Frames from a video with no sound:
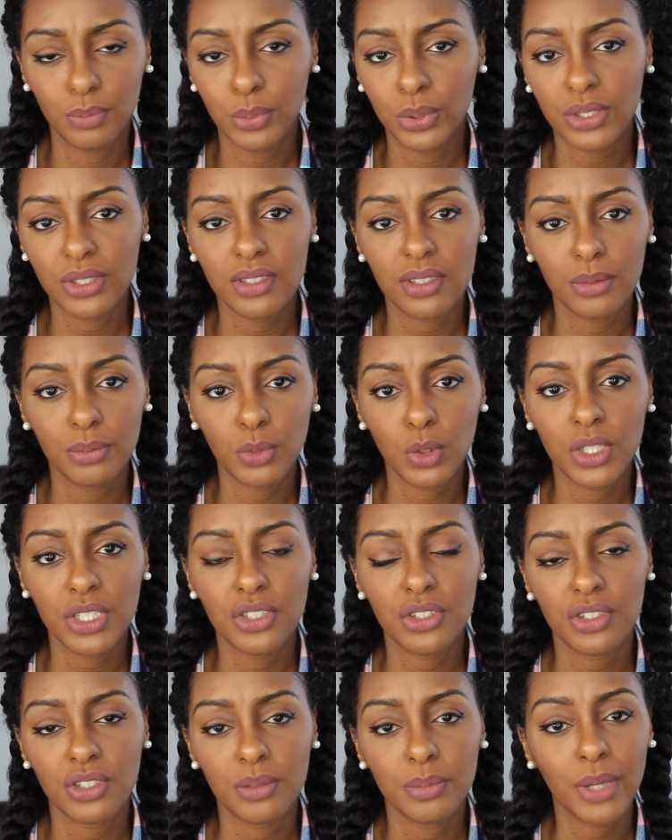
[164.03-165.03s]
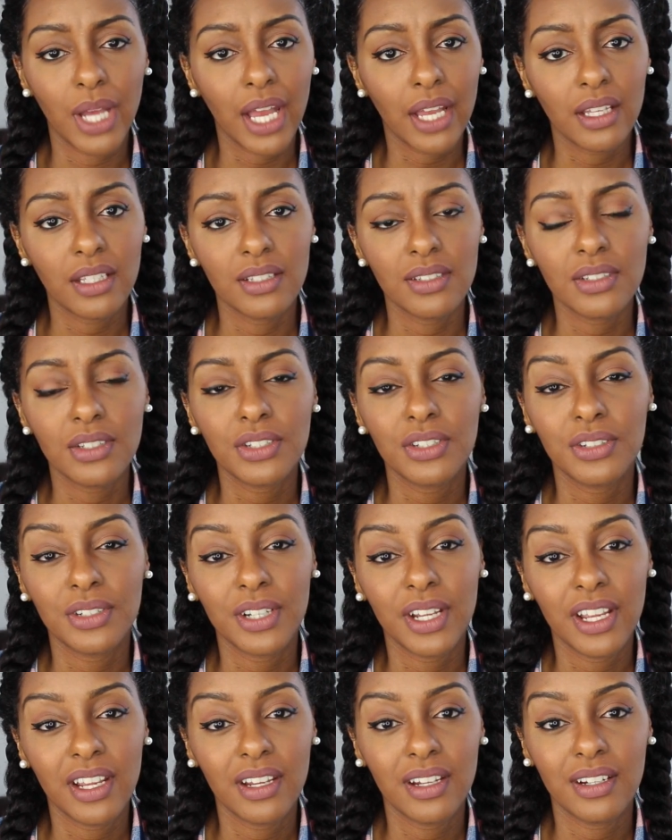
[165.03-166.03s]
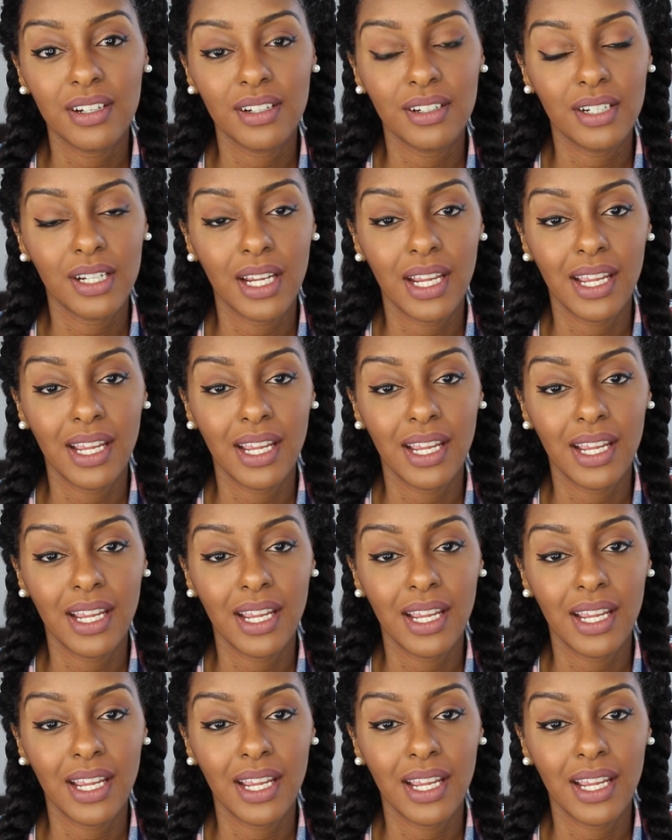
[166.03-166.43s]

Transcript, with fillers: put some moisture back into your hair